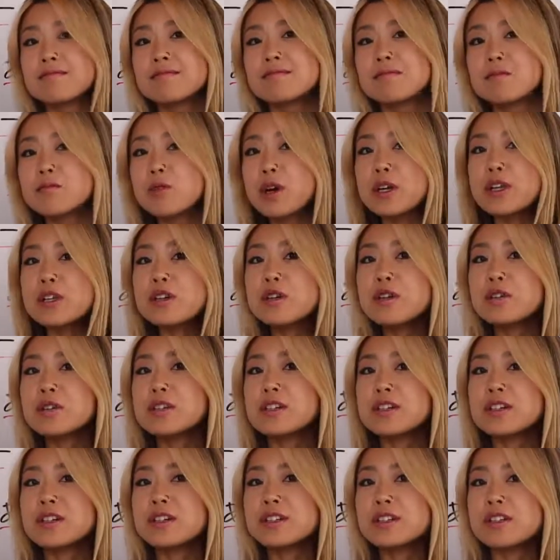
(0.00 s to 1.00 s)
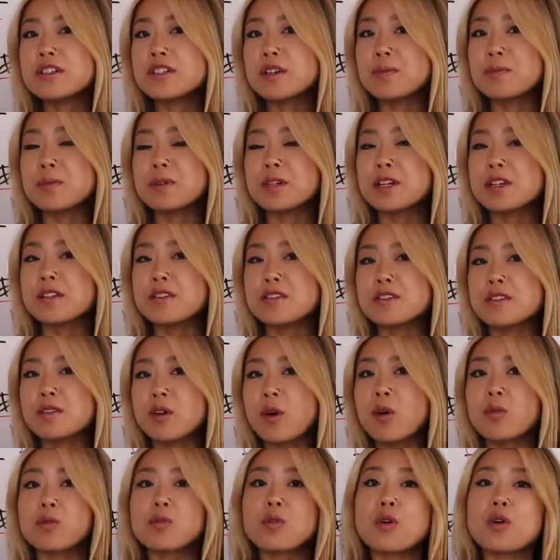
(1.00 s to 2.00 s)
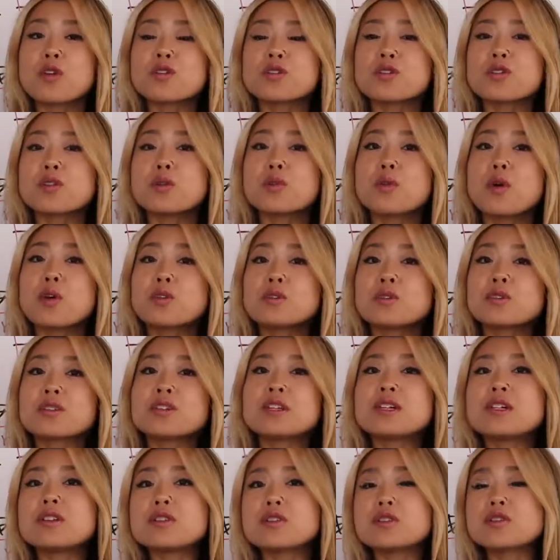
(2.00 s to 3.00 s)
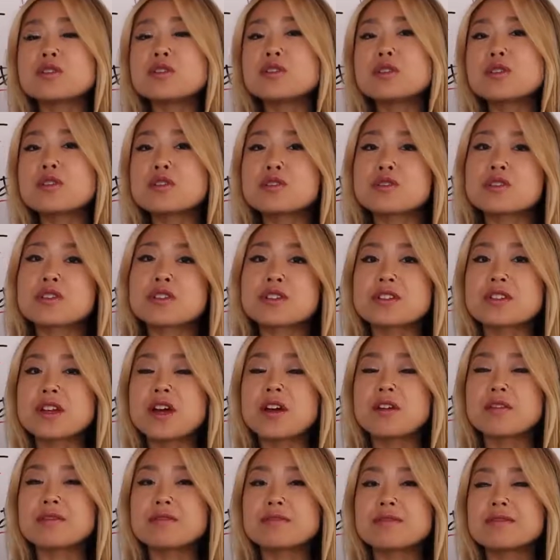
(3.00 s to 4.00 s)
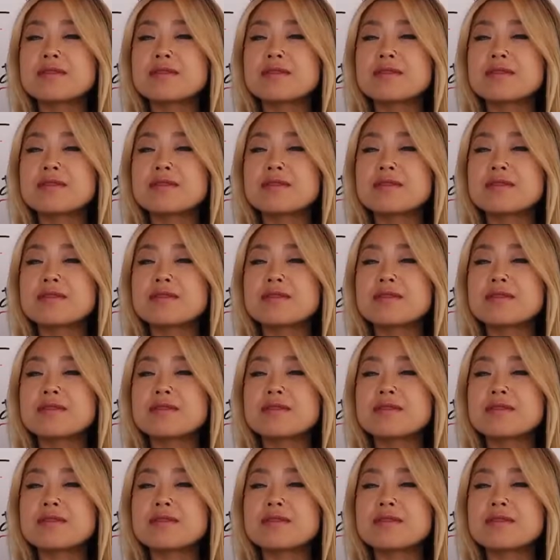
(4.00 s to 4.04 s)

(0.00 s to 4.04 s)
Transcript: When you learn the Japanese, of course you want to introduce yourself.